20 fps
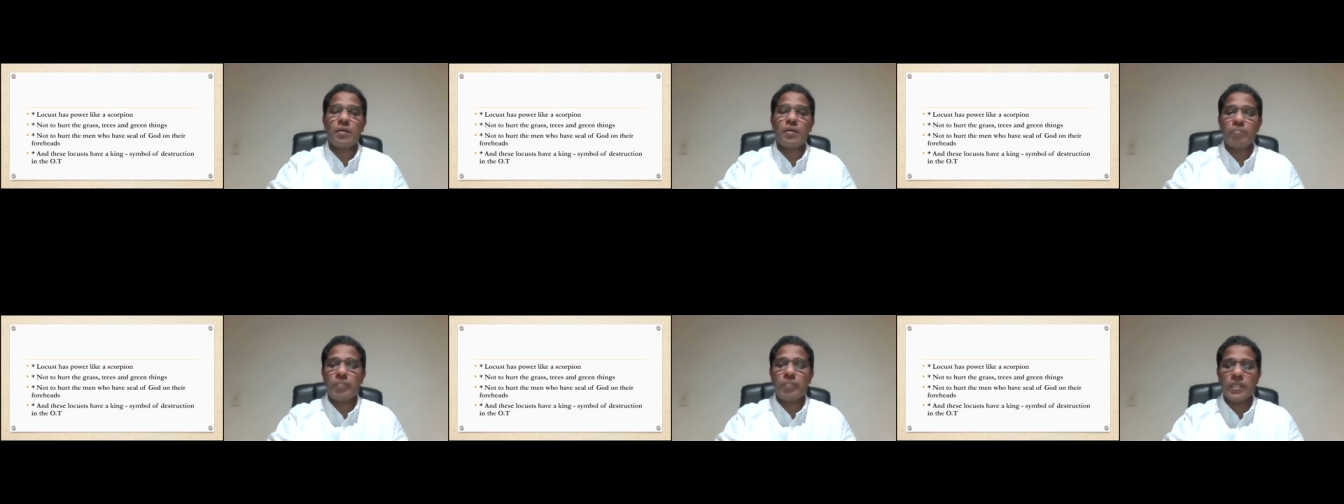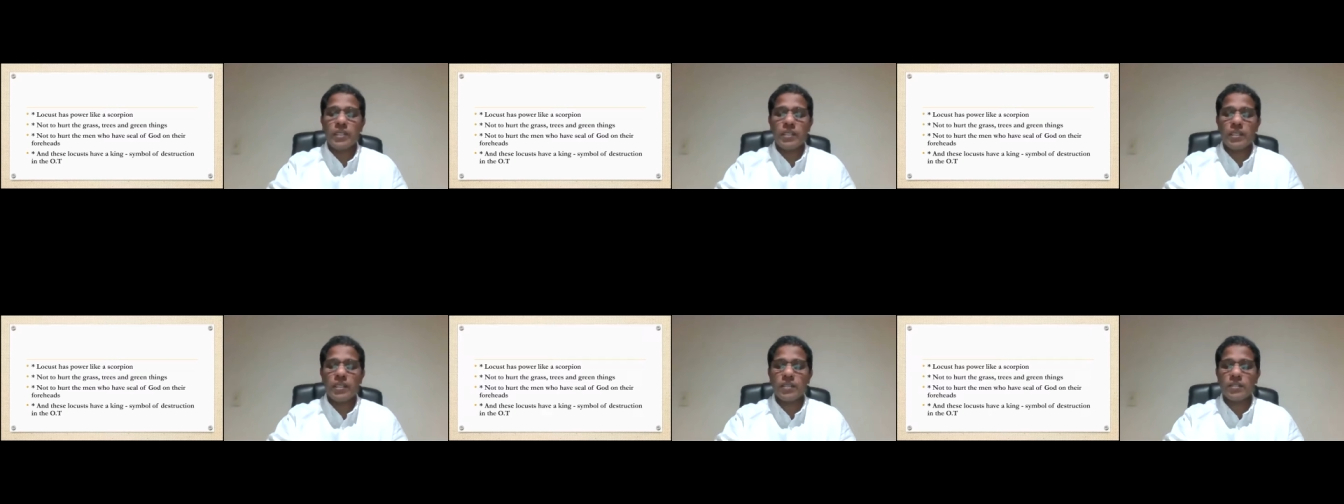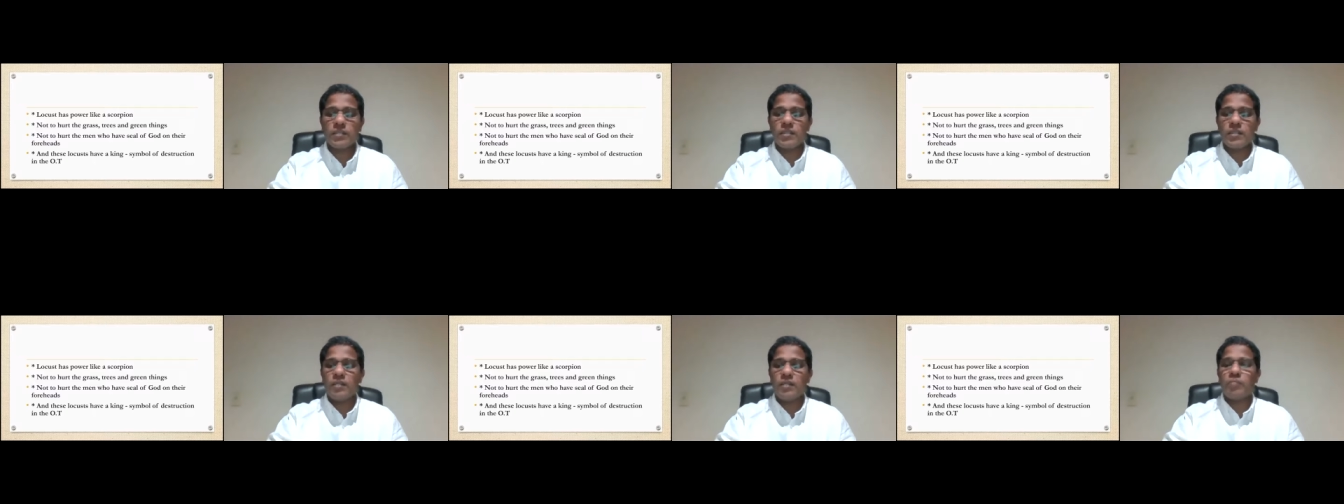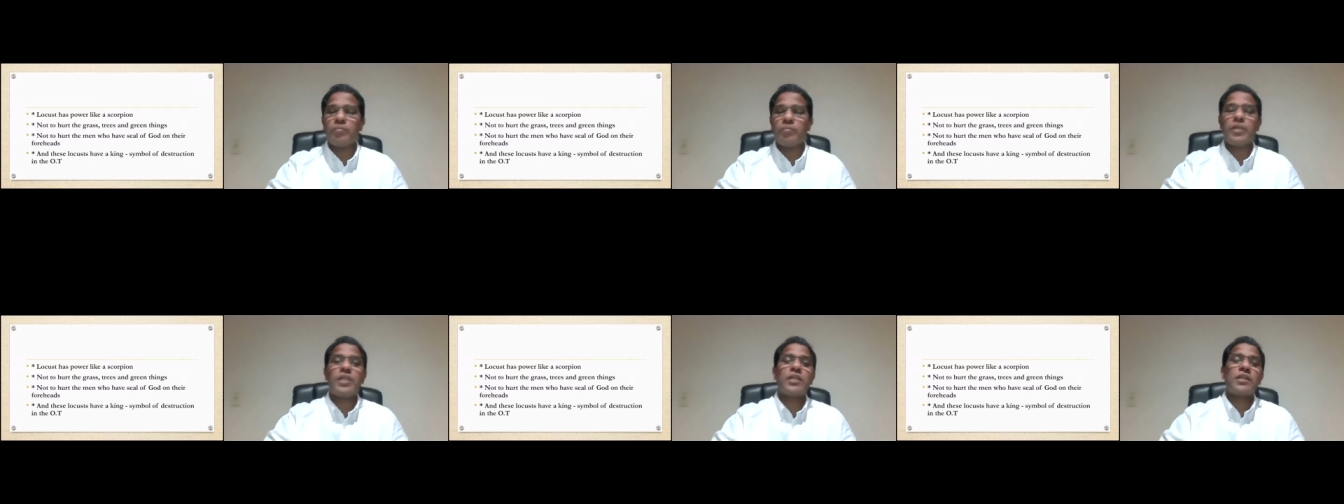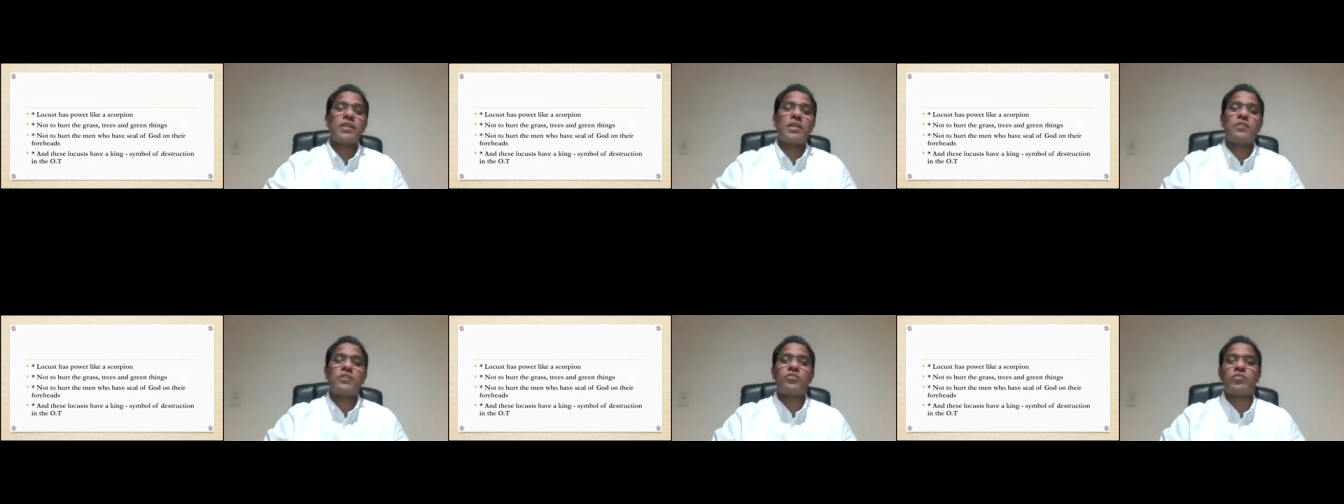making many
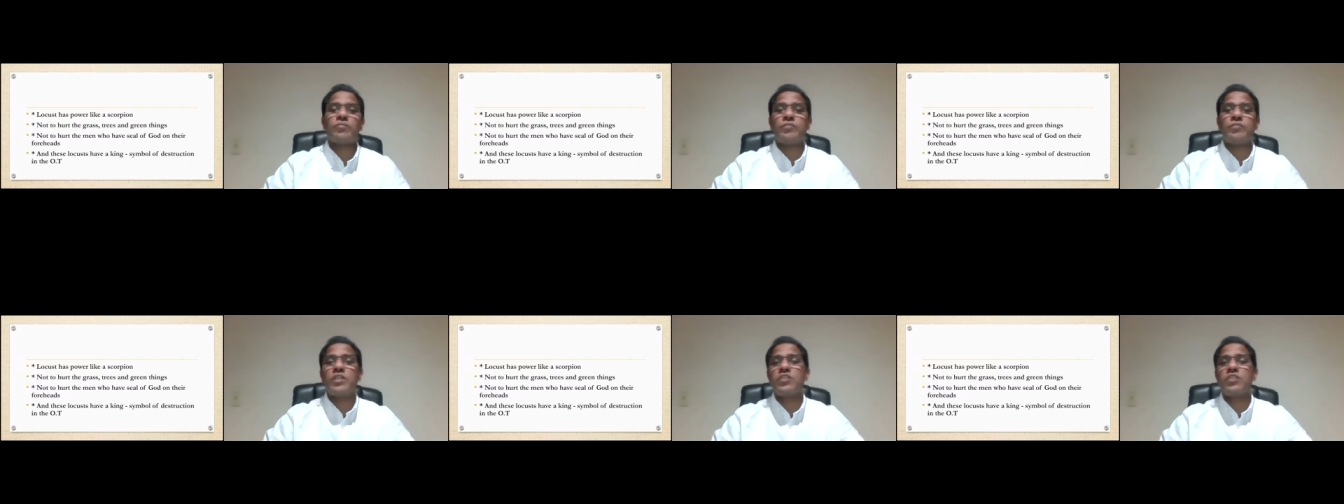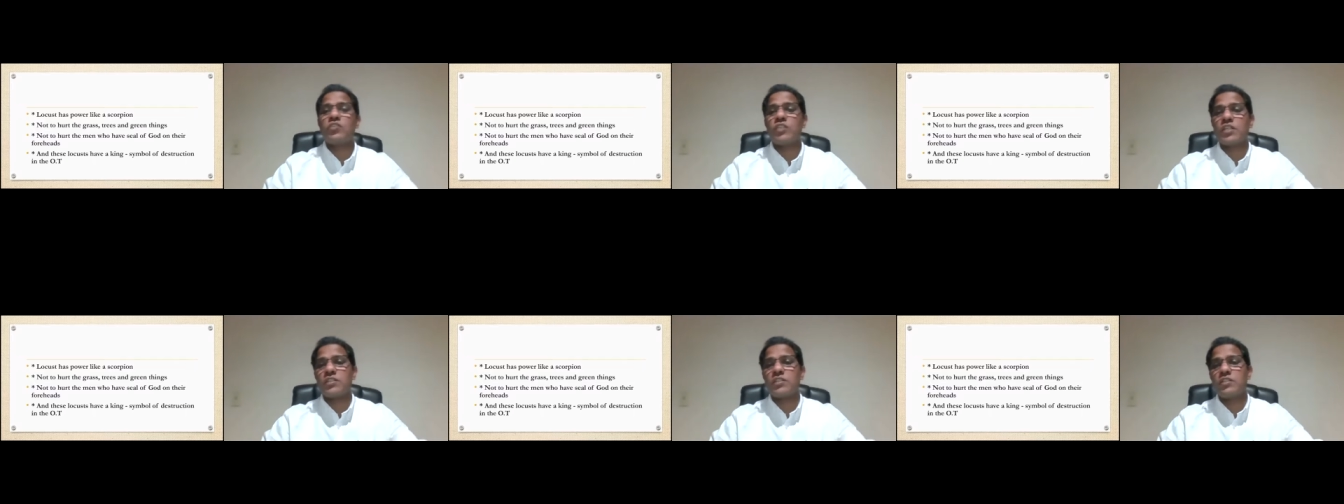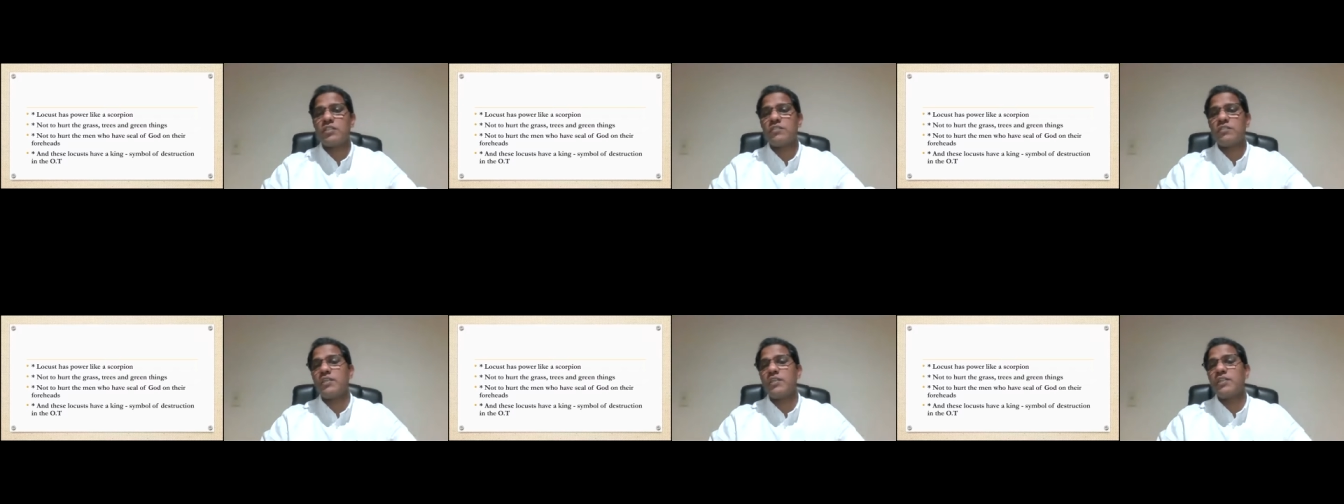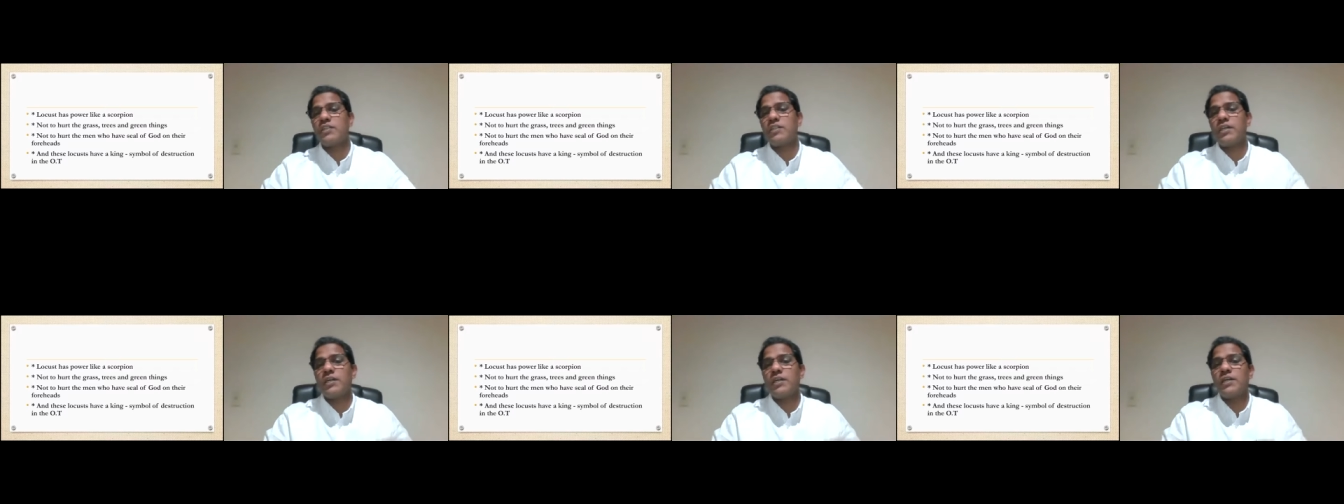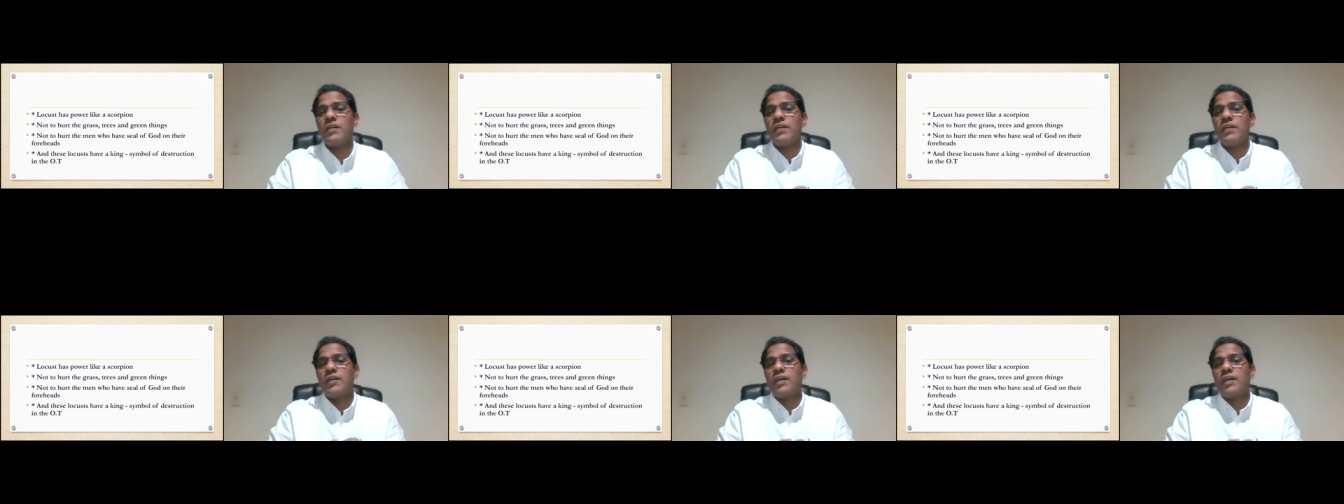kinds of destructions in the,
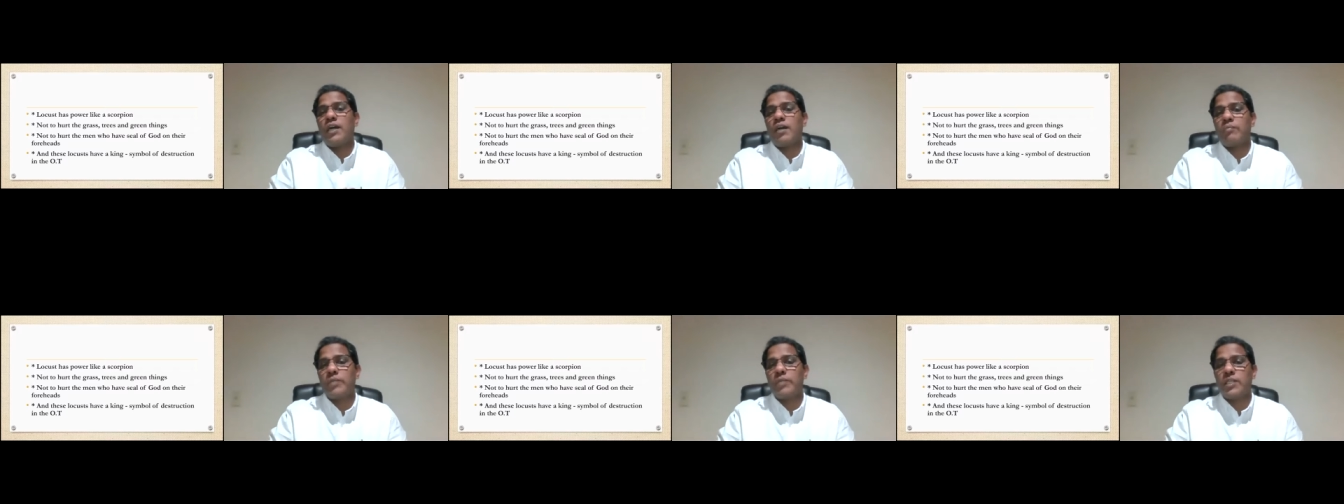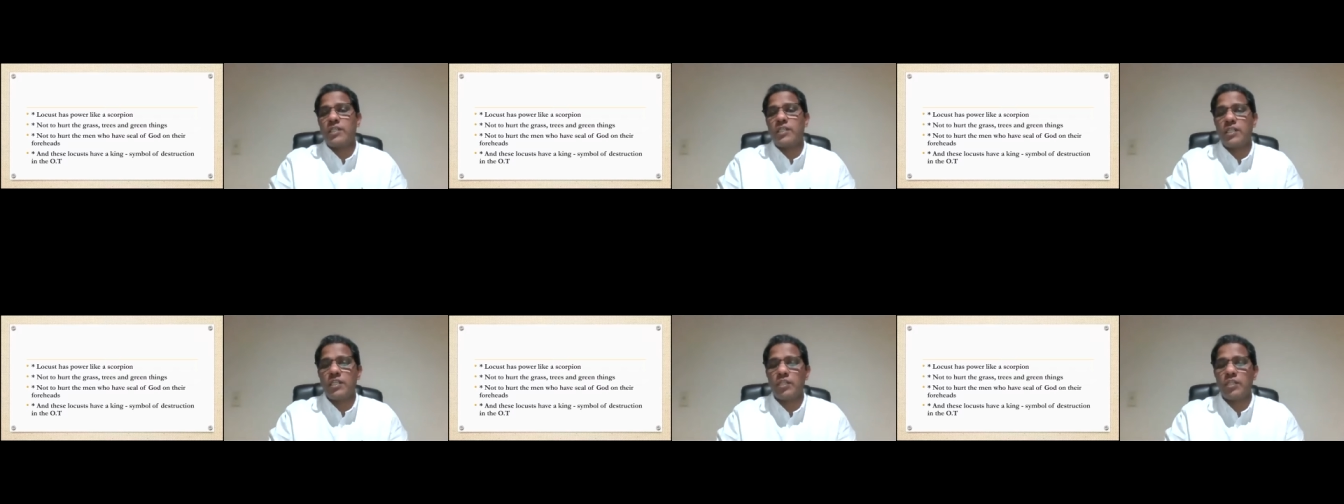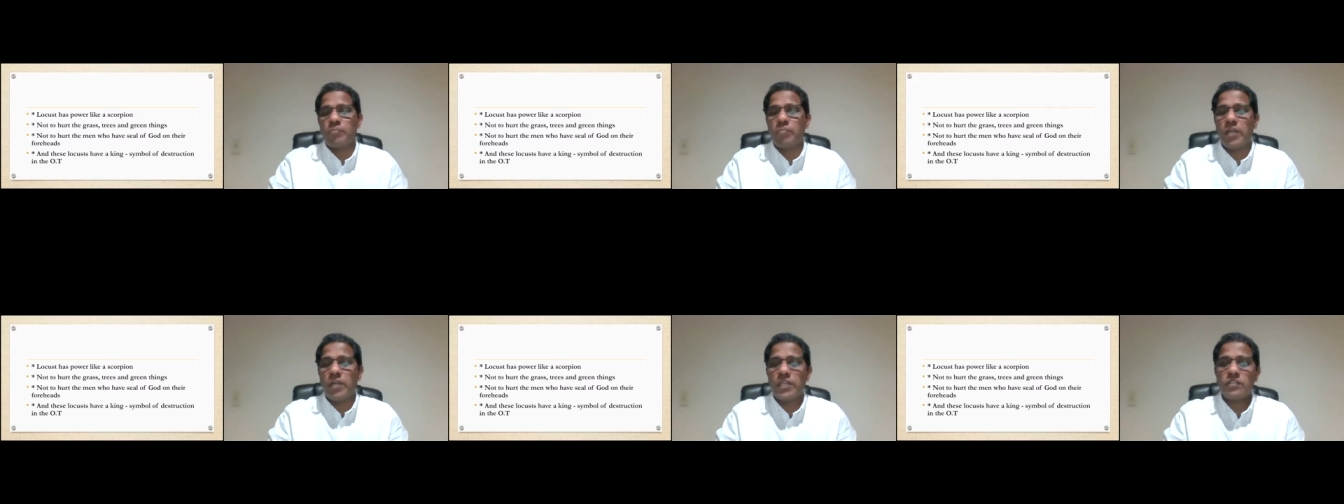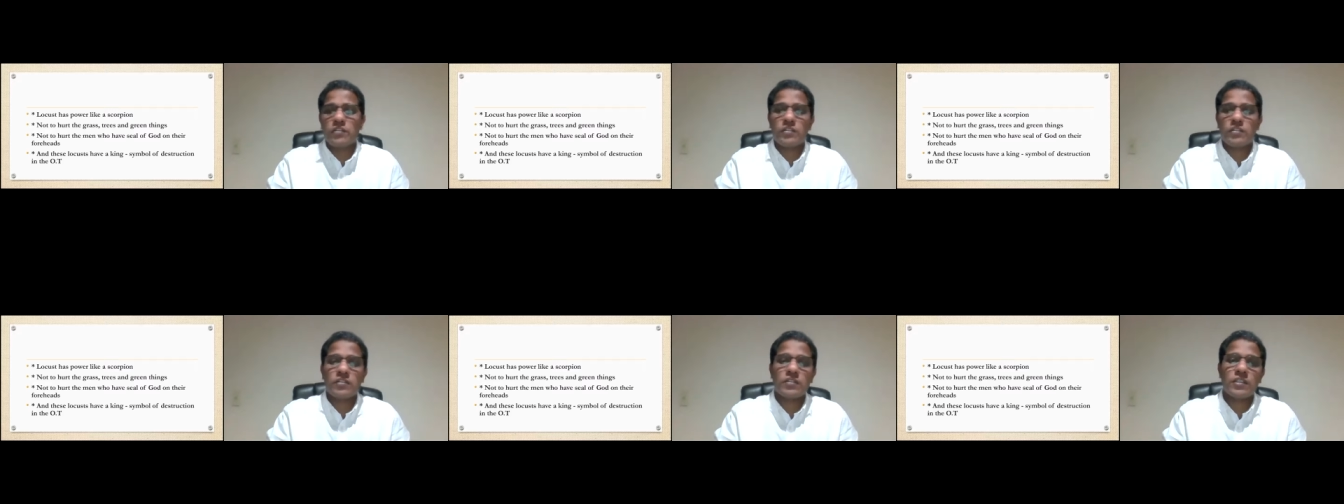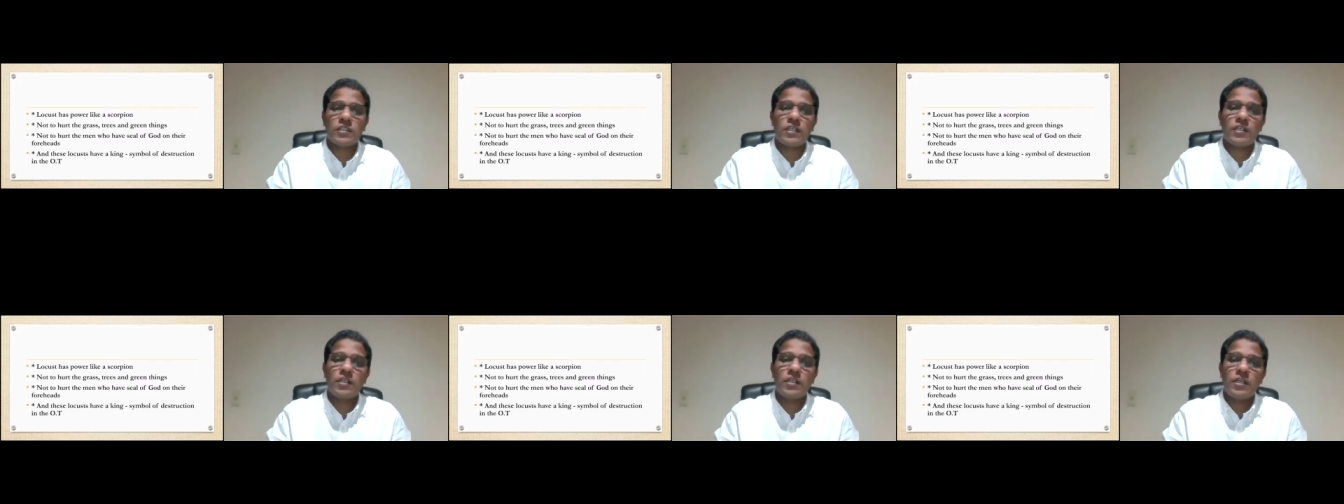I mean, in the places uh,